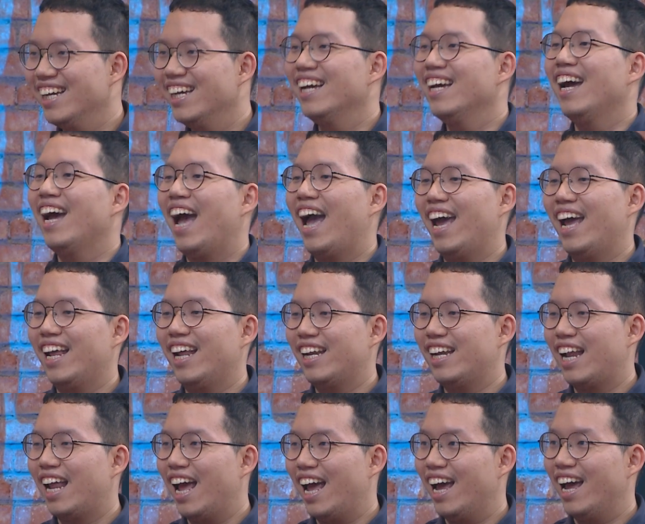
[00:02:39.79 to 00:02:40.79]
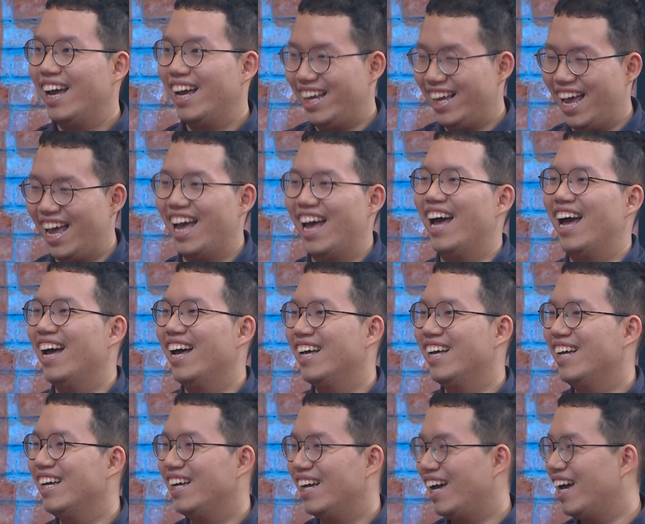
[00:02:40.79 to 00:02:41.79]
Okay, Wancha, like the old
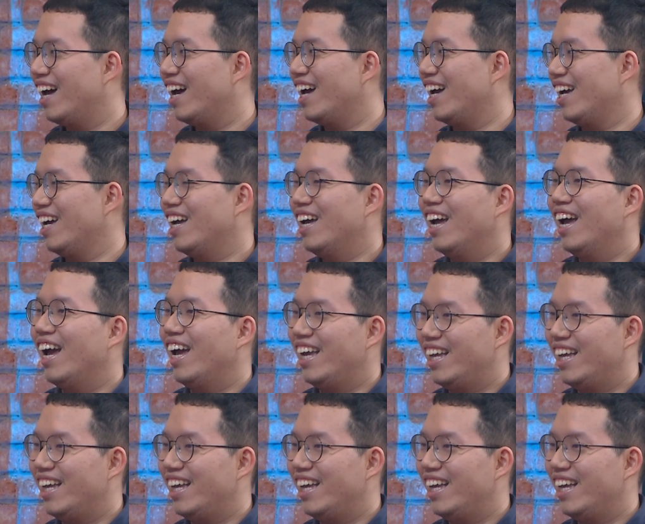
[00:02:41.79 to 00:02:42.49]
school spelling.